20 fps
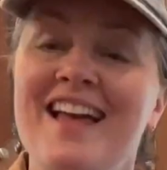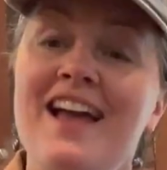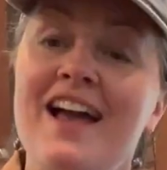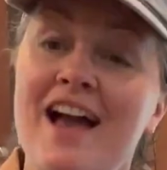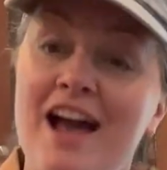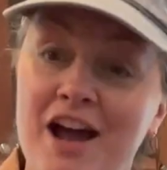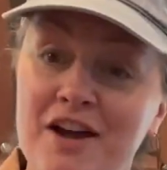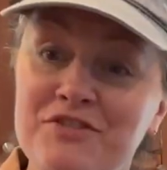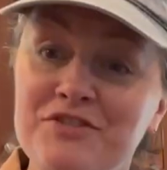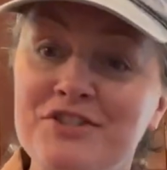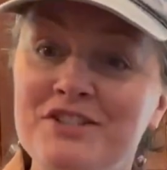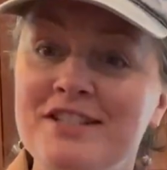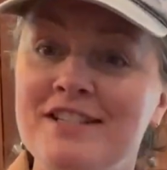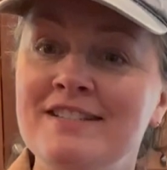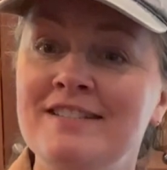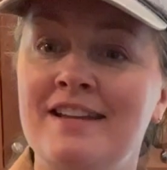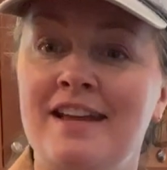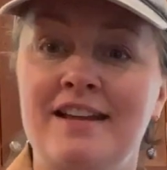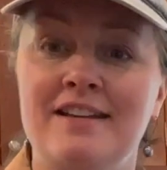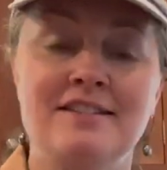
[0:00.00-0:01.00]
After 10
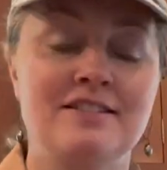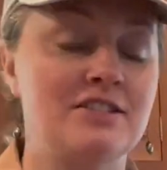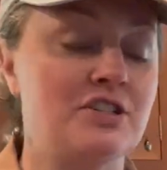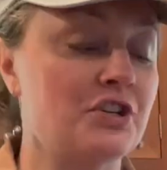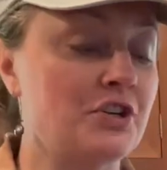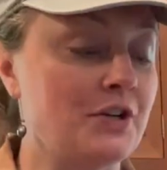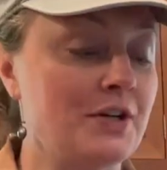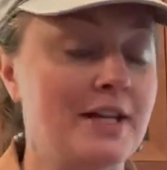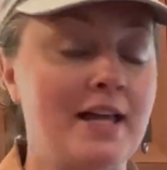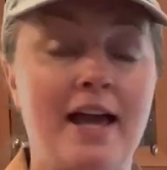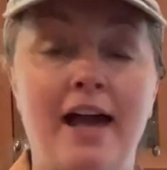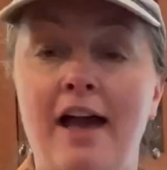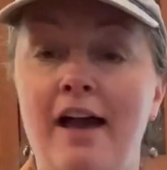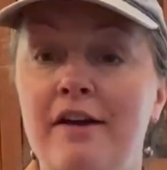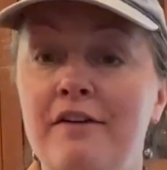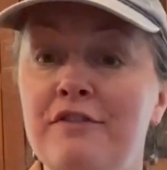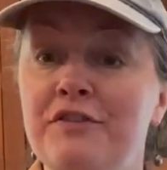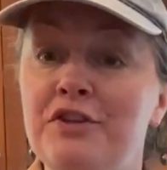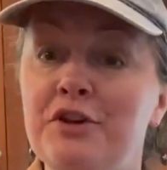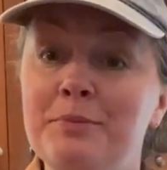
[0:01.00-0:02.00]
days, you're going to
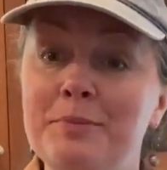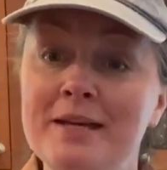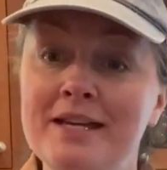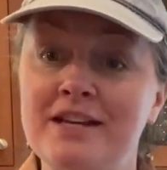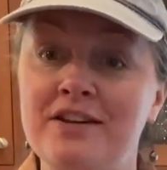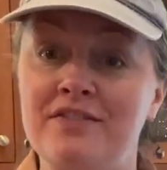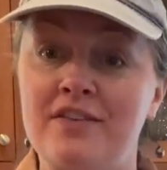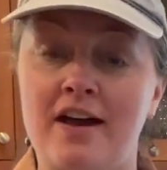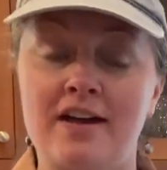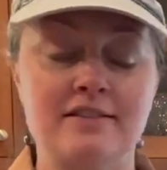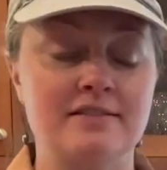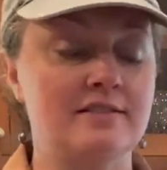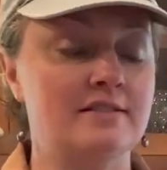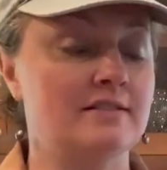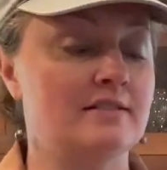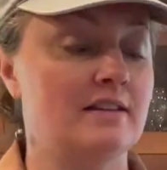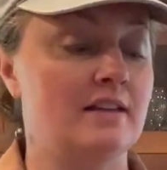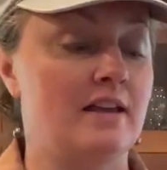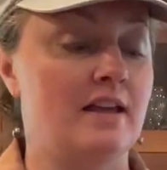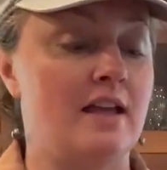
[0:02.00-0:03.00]
have your beet kvass.
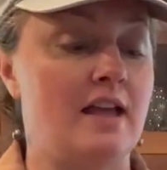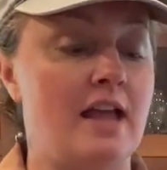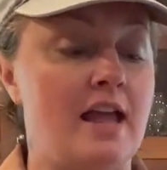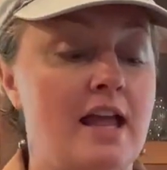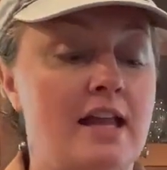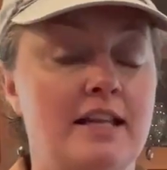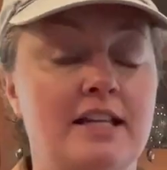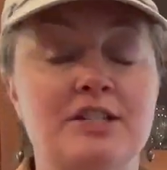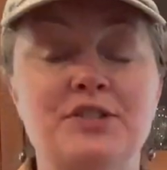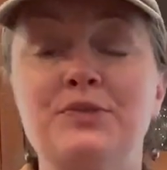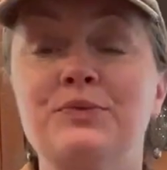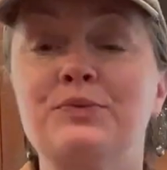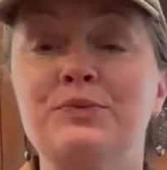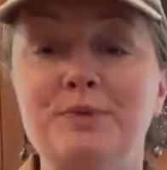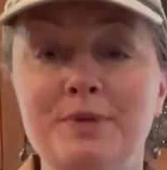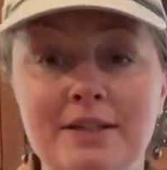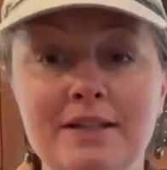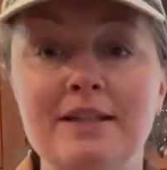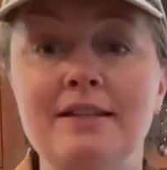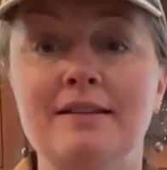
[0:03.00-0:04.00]
And it's
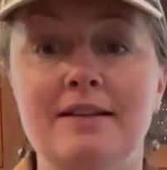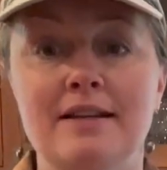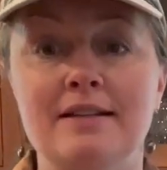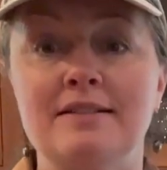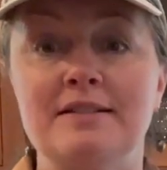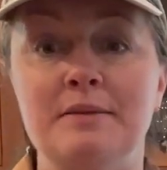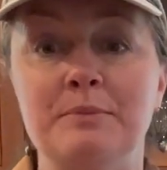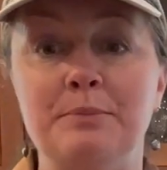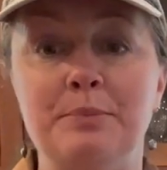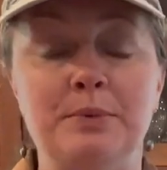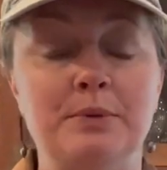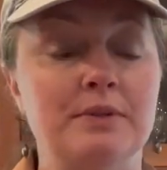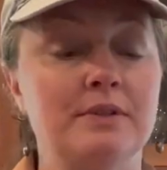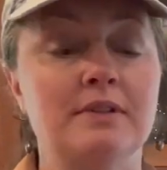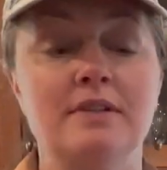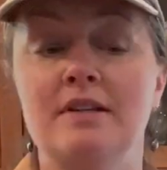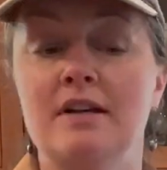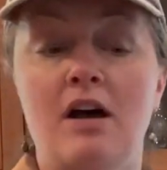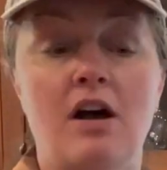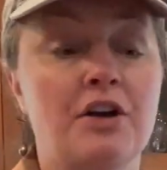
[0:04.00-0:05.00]
really that
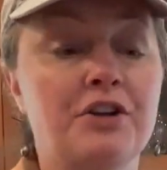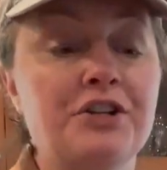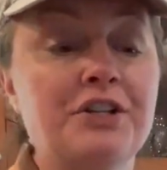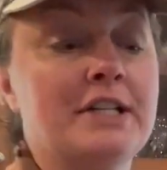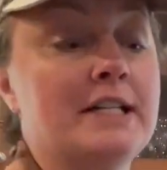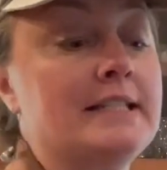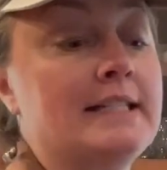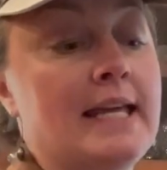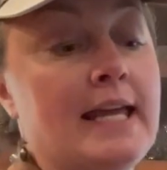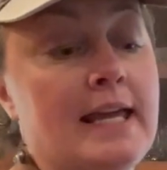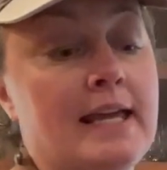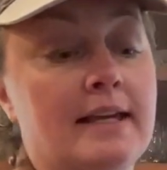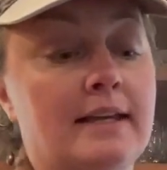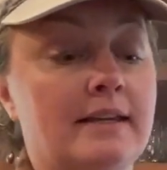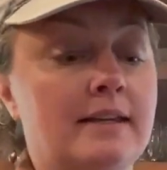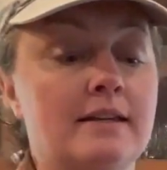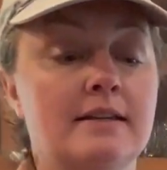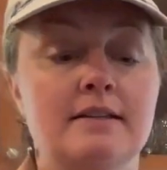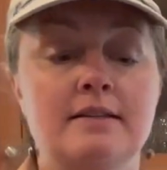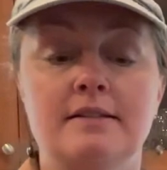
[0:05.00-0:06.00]
simple. All you're going to
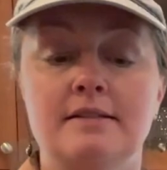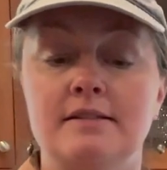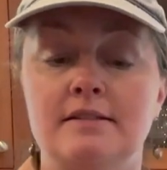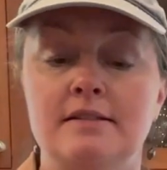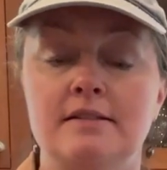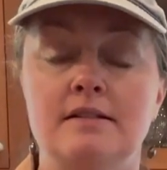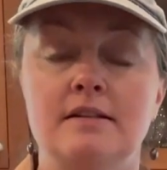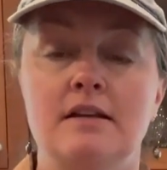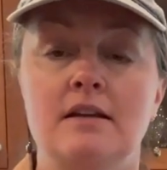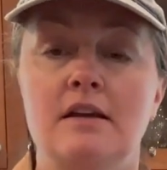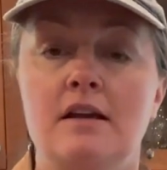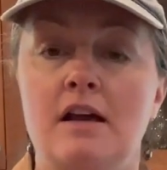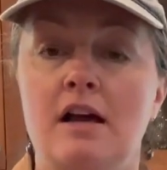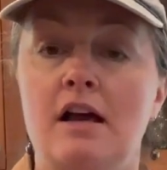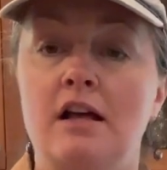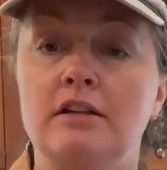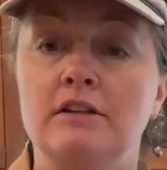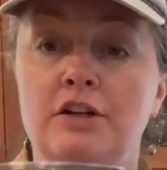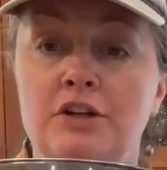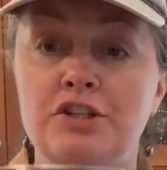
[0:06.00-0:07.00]
take is
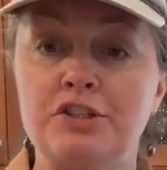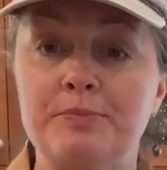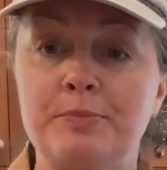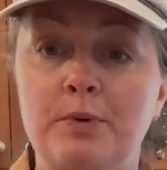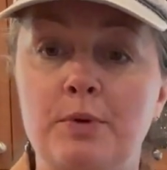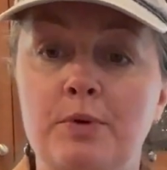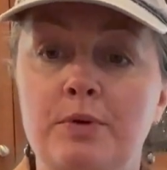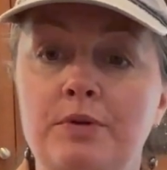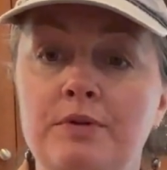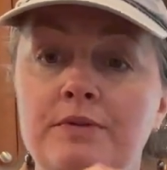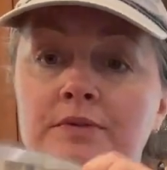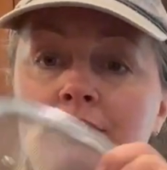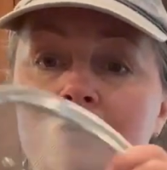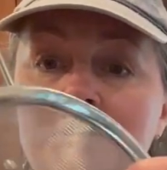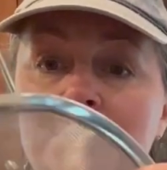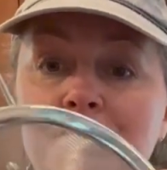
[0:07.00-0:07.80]
a large bowl, a